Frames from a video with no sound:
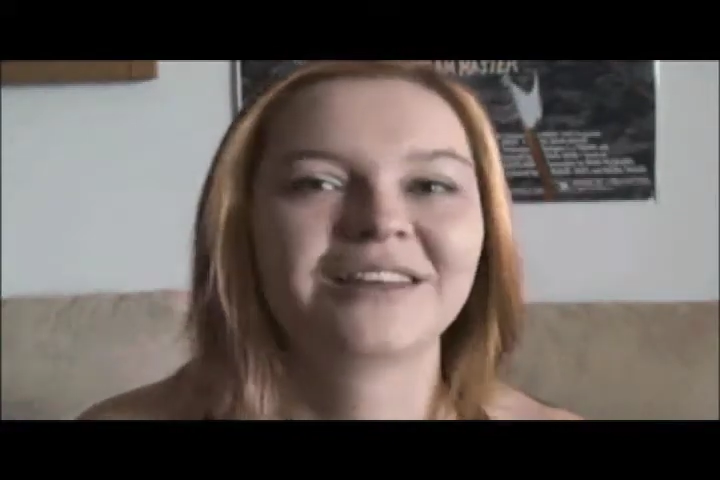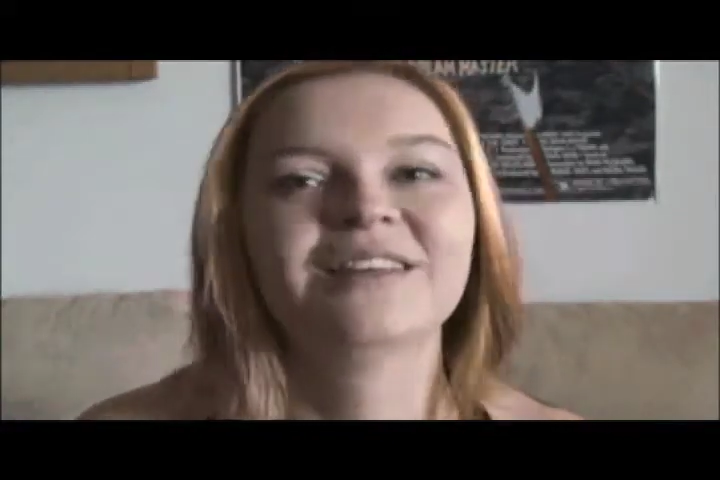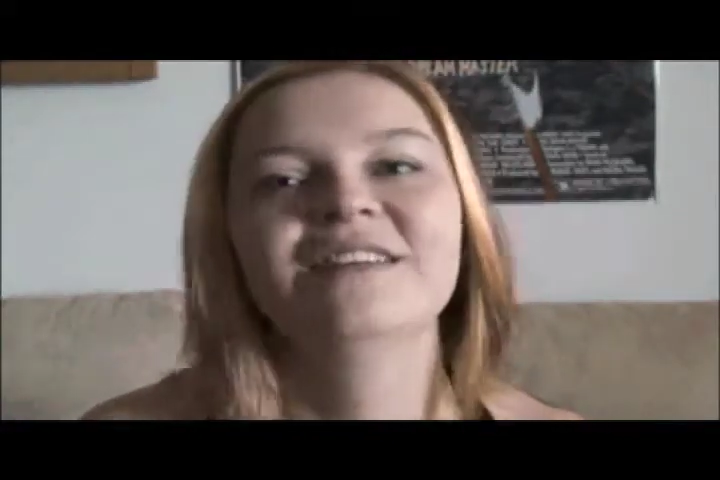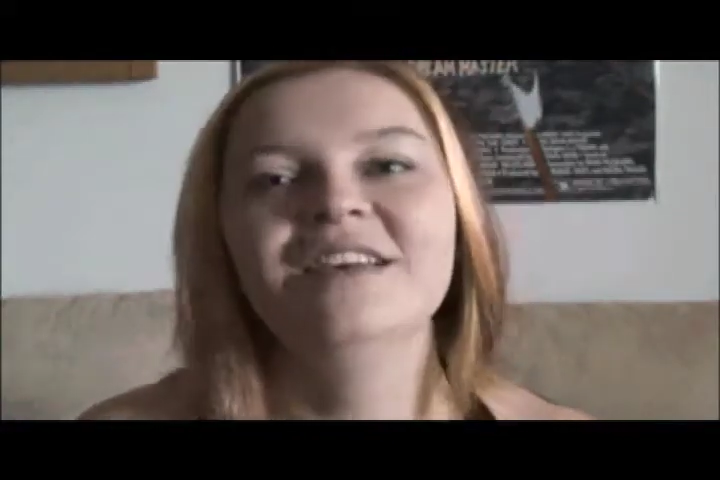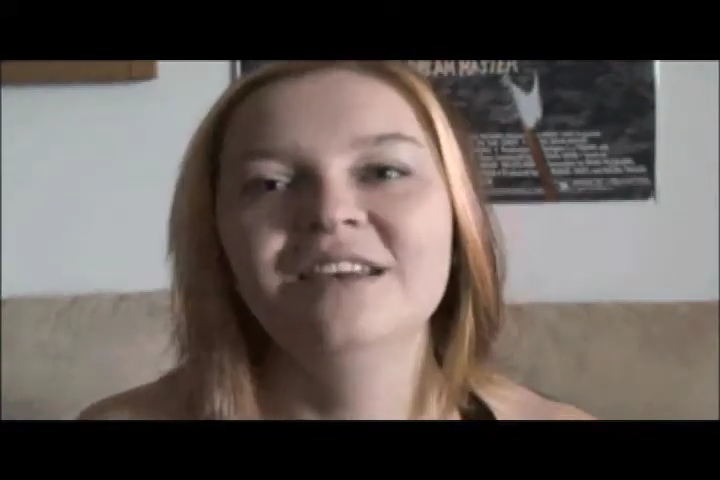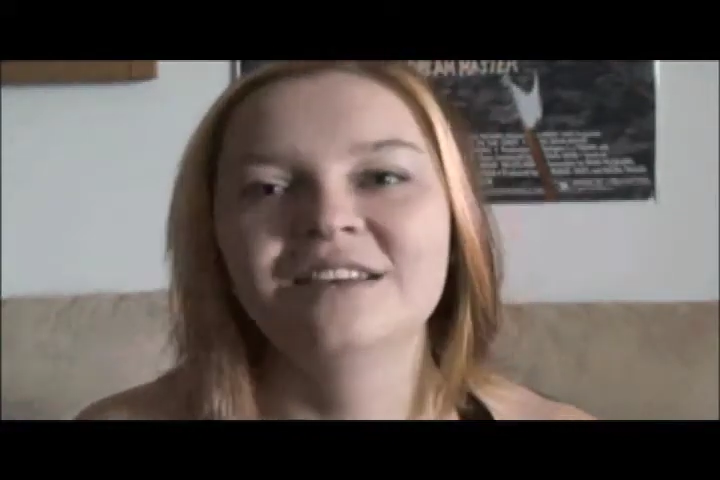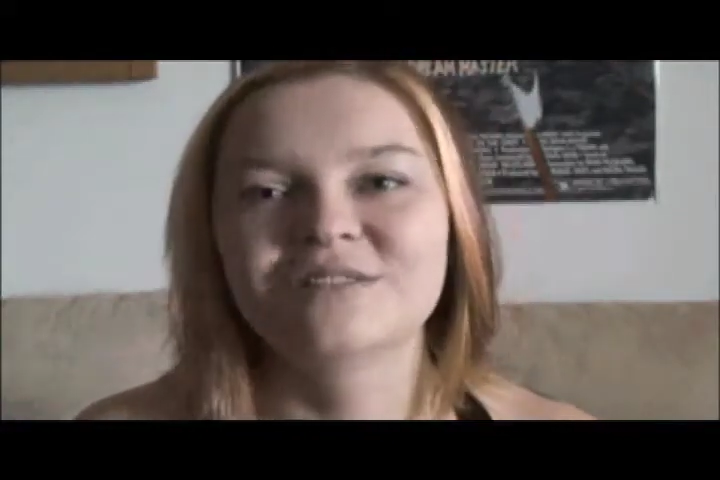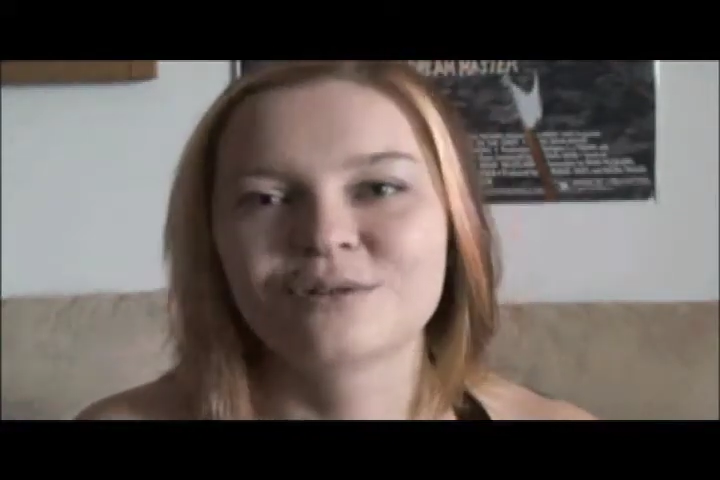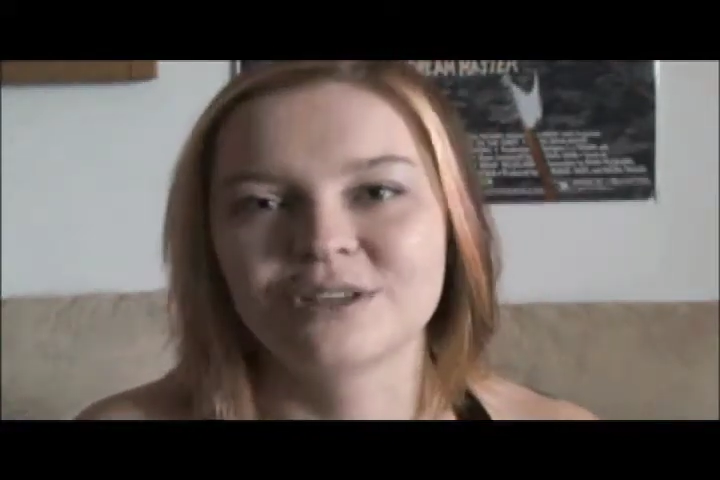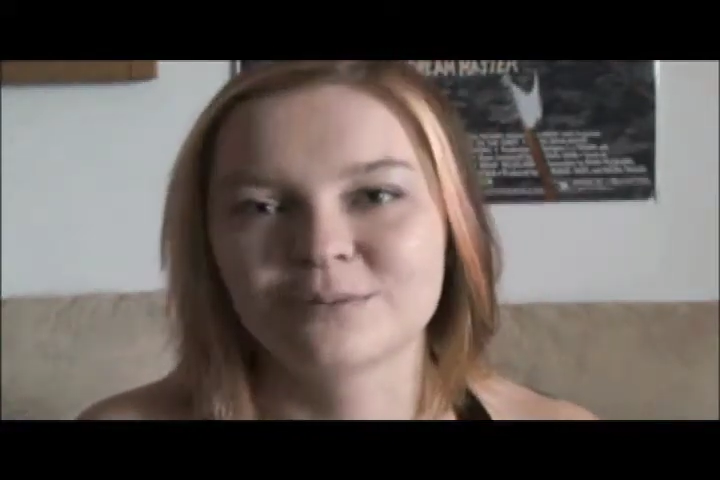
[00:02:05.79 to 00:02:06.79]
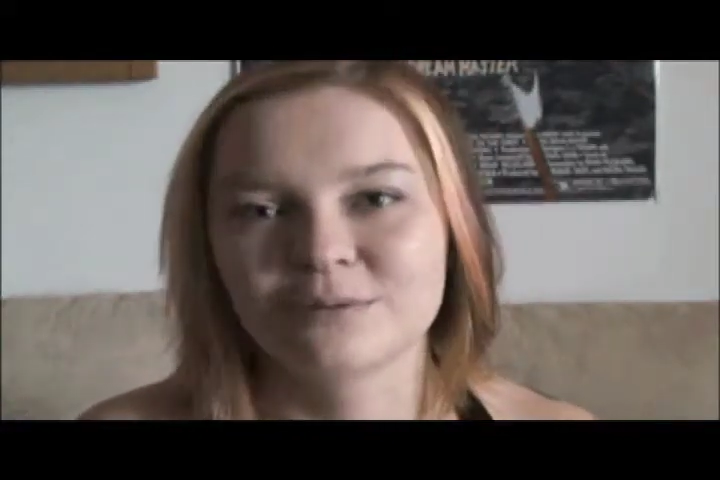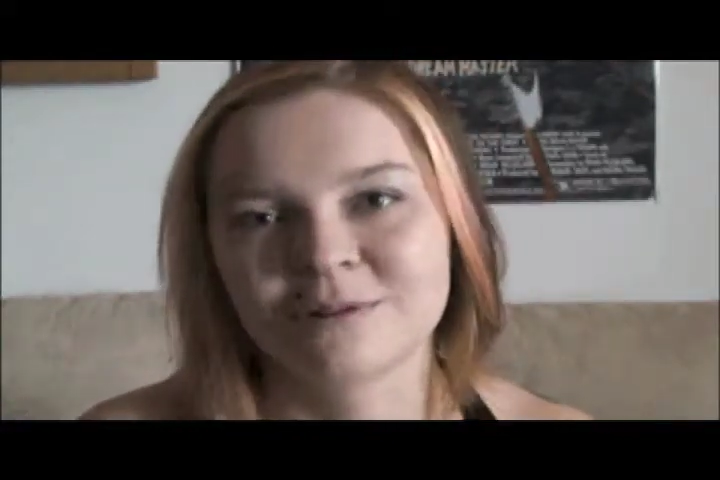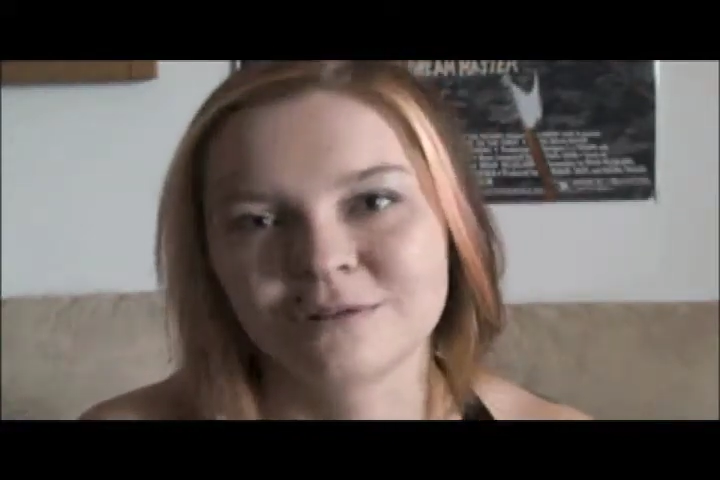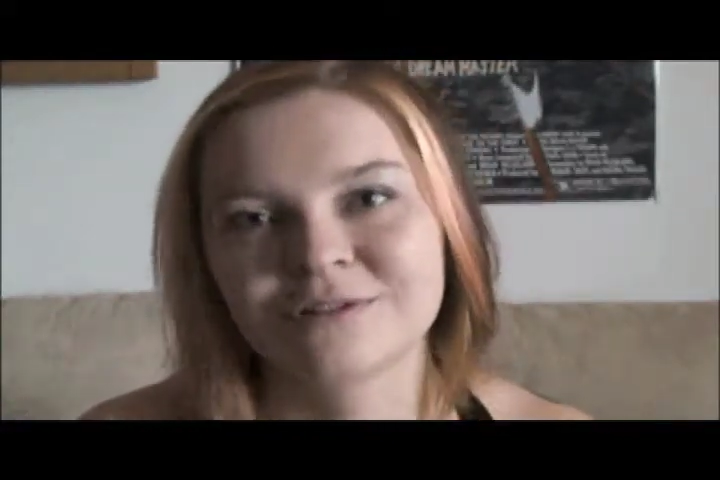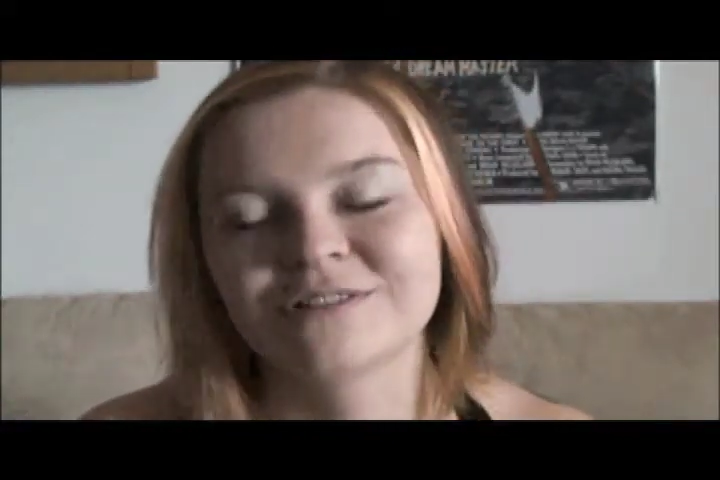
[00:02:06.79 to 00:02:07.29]
And so he
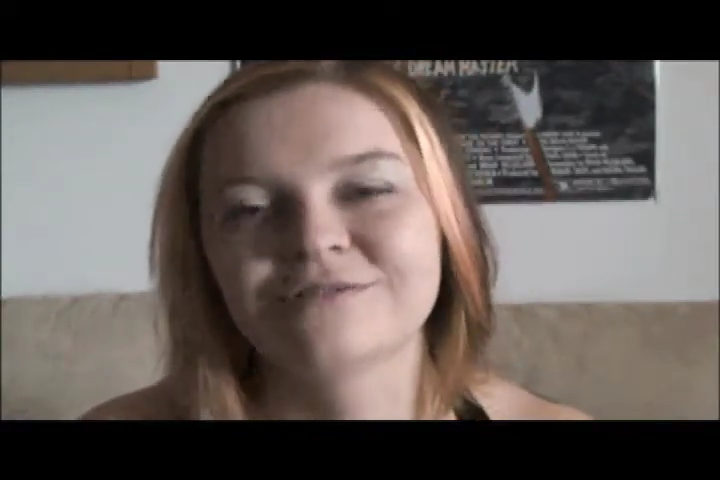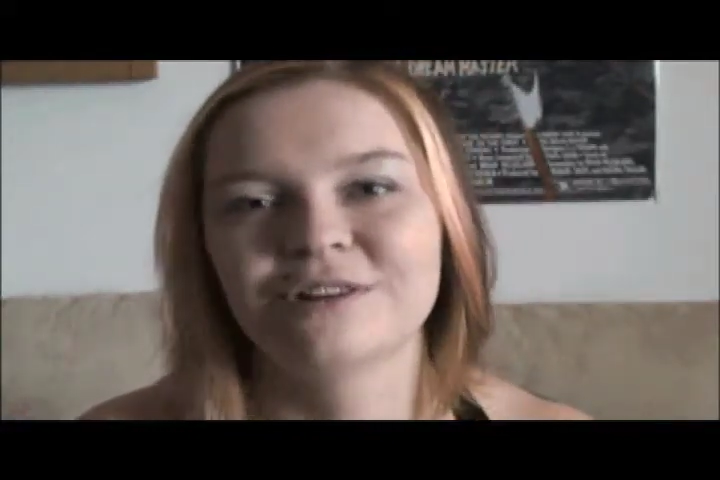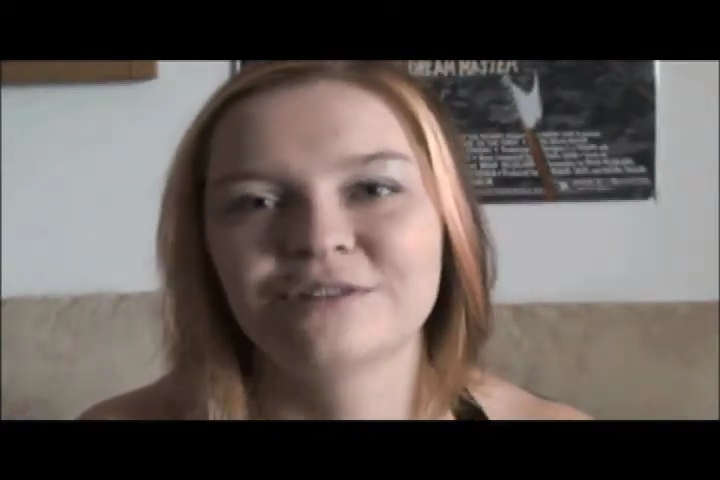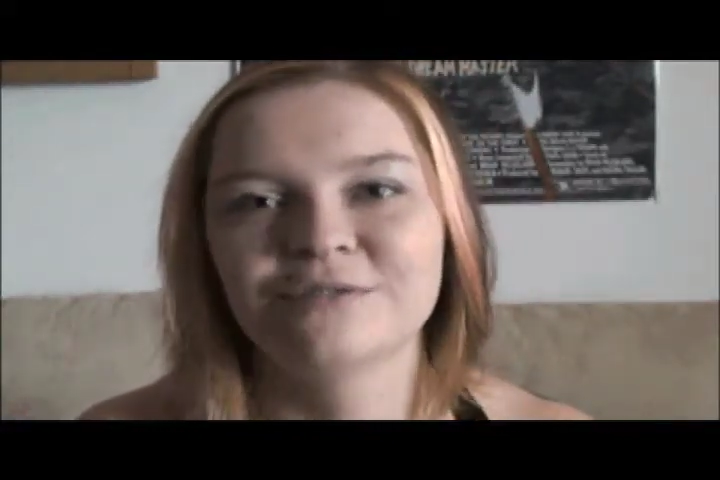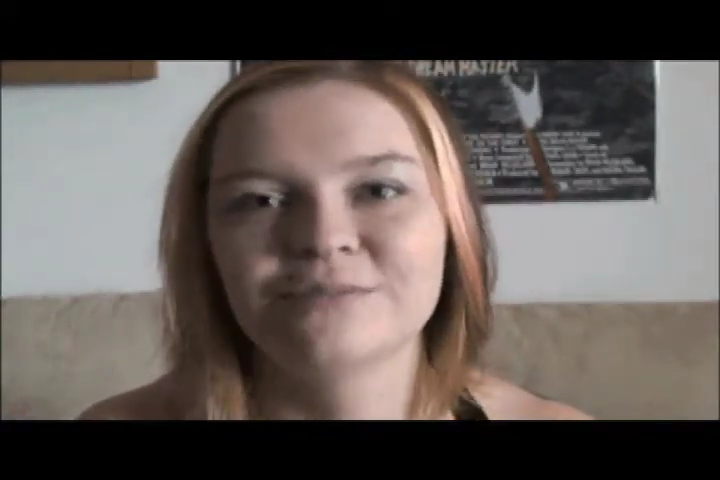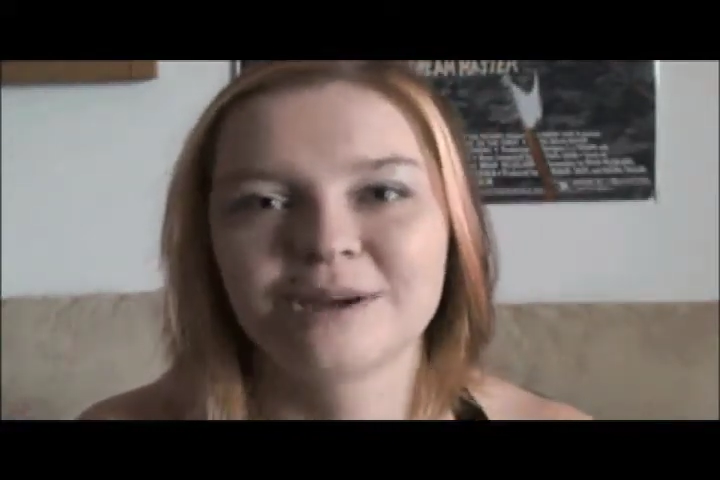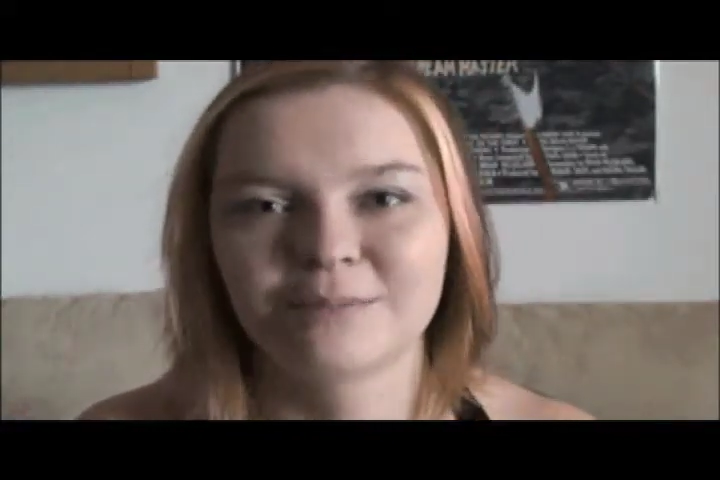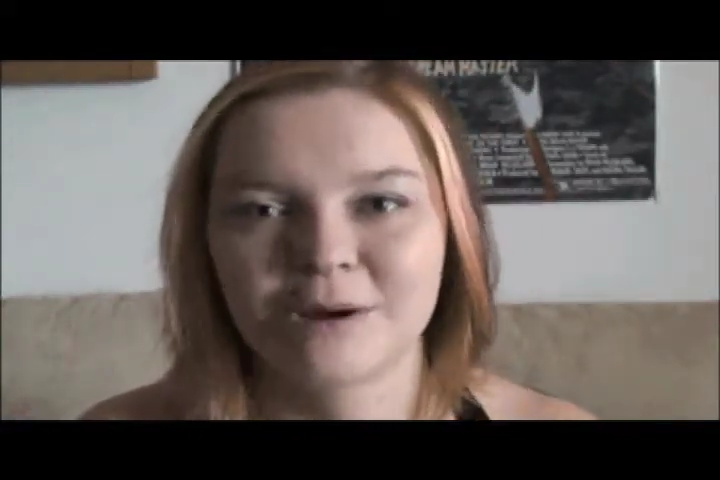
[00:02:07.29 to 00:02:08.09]
proposed in front of my